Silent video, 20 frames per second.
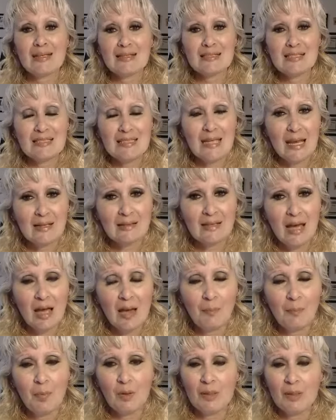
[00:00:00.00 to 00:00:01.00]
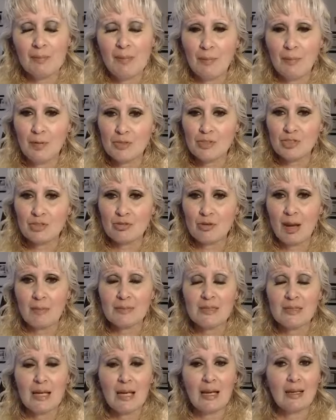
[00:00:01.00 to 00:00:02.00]
stand up, pull up my
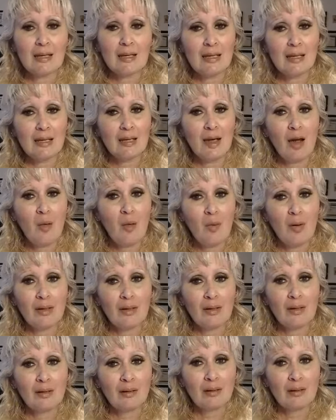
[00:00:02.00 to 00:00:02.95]
bootstraps, and get going.